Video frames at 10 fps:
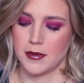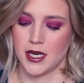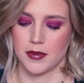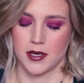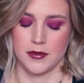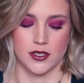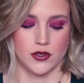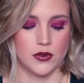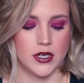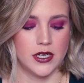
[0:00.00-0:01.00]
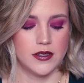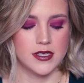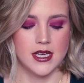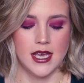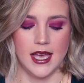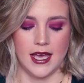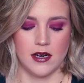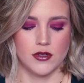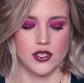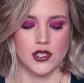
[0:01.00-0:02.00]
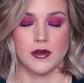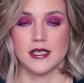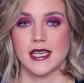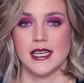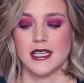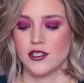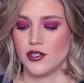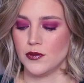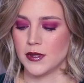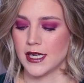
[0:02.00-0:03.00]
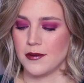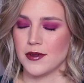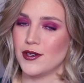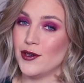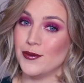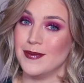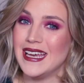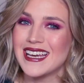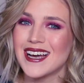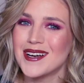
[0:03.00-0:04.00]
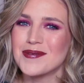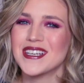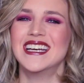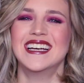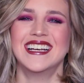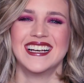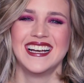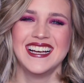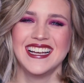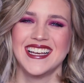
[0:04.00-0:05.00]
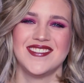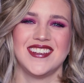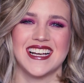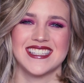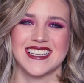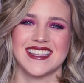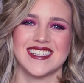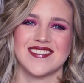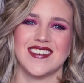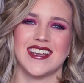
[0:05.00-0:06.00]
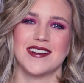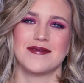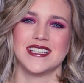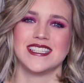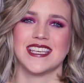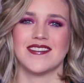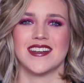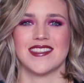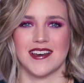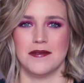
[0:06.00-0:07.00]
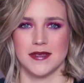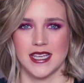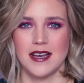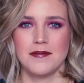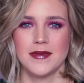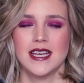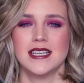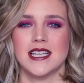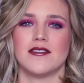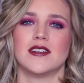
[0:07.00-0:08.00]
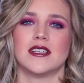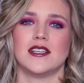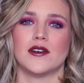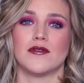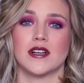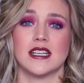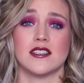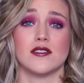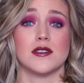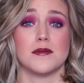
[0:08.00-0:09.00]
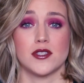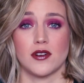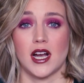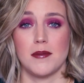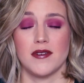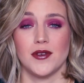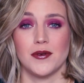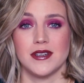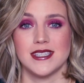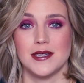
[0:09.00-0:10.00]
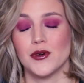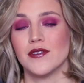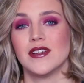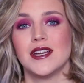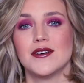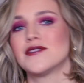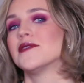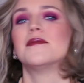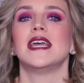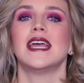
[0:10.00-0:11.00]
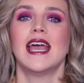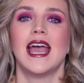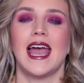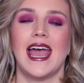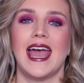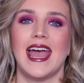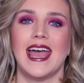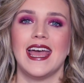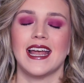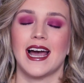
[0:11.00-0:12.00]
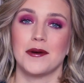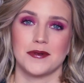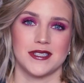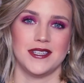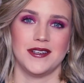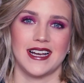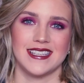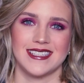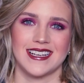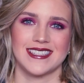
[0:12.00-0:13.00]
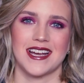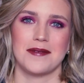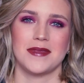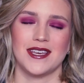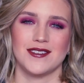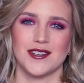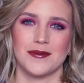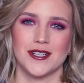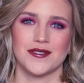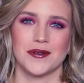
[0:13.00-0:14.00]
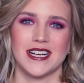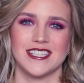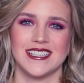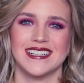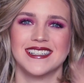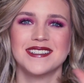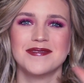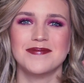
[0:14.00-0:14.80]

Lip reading: them in upcoming tutorials, and I'm just so excited to play with new makeup. If you guys like this video, please give it a thumbs up. Definitely don't forget to subscribe if you want to see more videos from me, and I will see you guys next time. Thank you so much for watching.